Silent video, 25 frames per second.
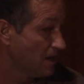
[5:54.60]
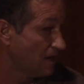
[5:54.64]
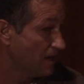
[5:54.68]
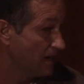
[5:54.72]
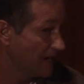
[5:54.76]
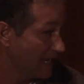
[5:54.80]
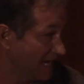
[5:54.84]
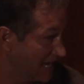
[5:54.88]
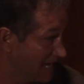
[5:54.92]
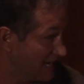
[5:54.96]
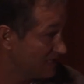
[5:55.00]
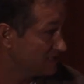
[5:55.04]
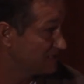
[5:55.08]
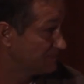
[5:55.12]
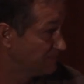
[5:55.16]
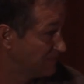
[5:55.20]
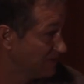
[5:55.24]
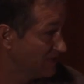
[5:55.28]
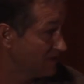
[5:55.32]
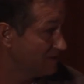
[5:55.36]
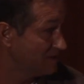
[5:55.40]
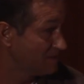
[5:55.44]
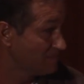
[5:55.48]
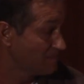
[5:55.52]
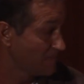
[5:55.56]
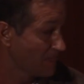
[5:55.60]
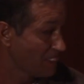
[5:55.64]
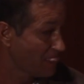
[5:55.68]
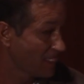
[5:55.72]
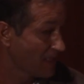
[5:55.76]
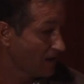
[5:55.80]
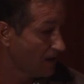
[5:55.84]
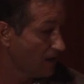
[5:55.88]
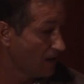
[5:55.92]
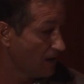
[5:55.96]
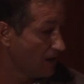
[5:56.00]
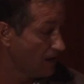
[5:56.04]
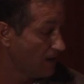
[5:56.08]
has been
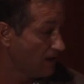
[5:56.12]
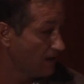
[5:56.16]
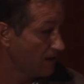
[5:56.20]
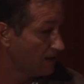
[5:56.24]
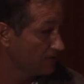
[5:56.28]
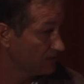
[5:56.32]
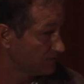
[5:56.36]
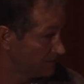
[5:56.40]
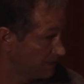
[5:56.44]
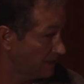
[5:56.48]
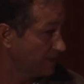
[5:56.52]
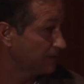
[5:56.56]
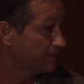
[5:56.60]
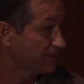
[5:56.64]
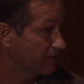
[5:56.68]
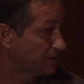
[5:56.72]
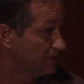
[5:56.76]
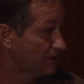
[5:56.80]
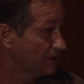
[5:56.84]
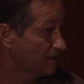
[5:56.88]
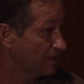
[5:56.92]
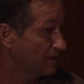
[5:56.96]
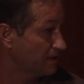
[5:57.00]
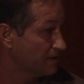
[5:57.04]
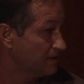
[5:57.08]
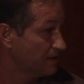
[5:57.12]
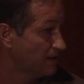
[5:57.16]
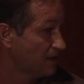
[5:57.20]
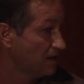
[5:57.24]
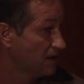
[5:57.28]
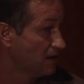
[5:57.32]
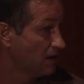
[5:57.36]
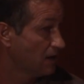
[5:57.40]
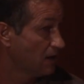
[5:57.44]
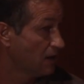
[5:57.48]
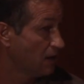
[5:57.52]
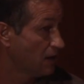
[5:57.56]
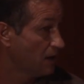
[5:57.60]
de rigueur
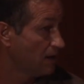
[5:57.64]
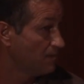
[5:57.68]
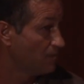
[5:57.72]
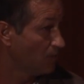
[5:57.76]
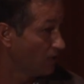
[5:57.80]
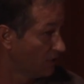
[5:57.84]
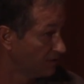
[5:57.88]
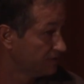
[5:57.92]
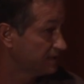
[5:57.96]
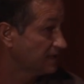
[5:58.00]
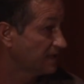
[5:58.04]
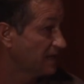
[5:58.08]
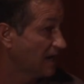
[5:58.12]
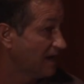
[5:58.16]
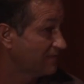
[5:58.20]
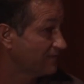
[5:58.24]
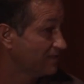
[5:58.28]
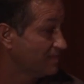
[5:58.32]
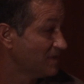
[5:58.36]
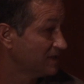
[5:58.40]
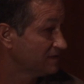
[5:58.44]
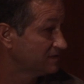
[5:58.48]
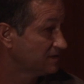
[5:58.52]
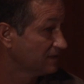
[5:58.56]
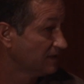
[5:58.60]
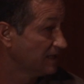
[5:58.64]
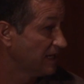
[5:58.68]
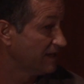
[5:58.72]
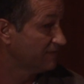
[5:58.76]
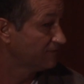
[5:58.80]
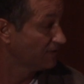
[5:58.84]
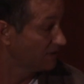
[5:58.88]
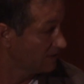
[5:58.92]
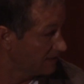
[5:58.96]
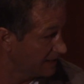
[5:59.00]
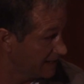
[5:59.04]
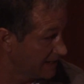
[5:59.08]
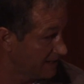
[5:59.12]
on the governmental
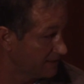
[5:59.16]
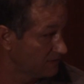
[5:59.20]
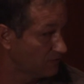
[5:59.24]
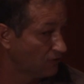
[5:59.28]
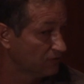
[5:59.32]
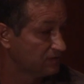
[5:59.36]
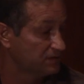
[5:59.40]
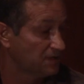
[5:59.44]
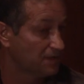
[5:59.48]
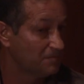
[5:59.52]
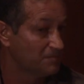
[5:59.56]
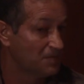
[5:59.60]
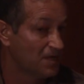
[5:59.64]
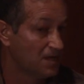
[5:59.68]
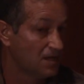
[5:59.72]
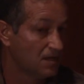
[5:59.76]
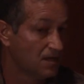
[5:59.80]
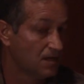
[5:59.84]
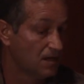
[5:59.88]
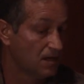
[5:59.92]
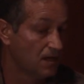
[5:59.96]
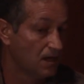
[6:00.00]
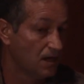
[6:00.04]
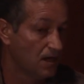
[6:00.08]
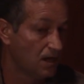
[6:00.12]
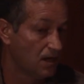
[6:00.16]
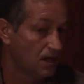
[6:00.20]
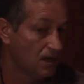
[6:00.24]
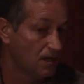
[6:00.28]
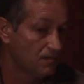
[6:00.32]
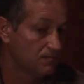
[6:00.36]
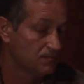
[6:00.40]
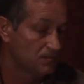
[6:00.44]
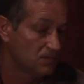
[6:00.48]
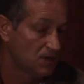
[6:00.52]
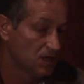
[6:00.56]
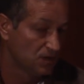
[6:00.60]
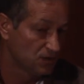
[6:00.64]
level and on the
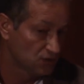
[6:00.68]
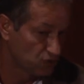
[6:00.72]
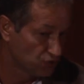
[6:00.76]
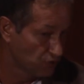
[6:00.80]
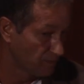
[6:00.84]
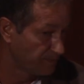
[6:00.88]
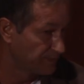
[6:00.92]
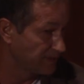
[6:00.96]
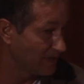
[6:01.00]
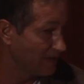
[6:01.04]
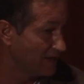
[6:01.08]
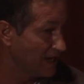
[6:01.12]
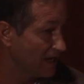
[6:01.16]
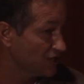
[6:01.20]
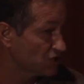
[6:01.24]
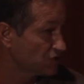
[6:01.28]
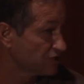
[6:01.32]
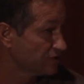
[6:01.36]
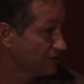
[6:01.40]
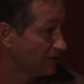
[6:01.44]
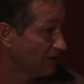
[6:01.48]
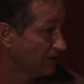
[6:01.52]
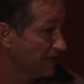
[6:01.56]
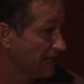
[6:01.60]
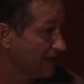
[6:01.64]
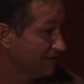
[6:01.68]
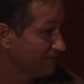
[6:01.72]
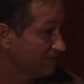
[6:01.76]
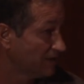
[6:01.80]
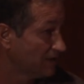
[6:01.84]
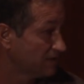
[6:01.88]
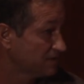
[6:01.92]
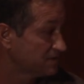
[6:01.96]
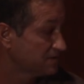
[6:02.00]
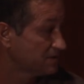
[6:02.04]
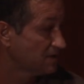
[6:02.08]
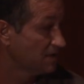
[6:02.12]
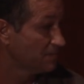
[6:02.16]
supranational
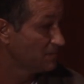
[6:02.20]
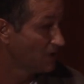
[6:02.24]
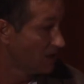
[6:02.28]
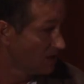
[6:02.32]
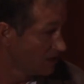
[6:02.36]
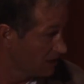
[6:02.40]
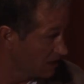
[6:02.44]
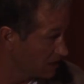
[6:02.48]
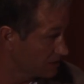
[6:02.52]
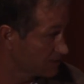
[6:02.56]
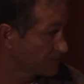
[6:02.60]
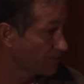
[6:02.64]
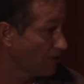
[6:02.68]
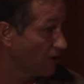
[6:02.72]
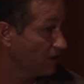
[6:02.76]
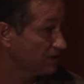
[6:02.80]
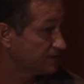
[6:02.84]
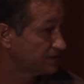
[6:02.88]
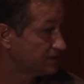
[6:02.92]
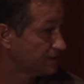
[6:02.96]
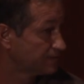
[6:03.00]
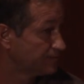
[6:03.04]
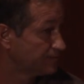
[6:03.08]
levels across the